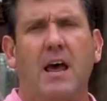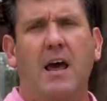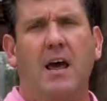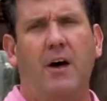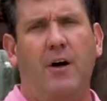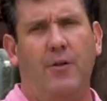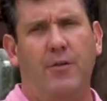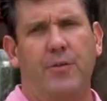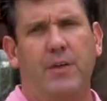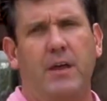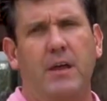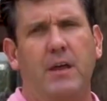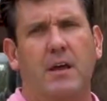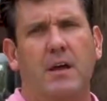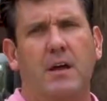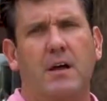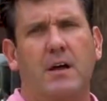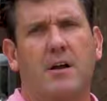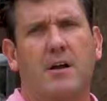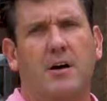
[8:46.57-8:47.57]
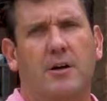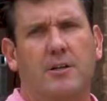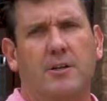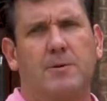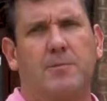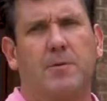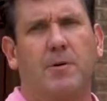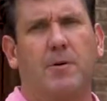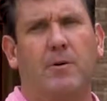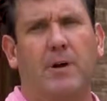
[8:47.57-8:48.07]
healthy,
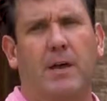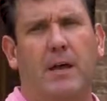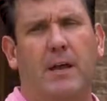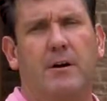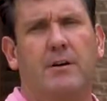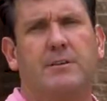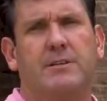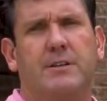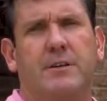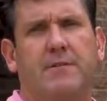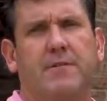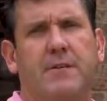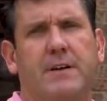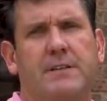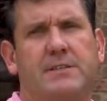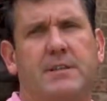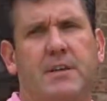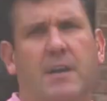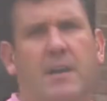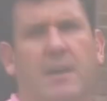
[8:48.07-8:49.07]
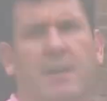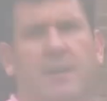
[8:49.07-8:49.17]
comfortable, energy efficient,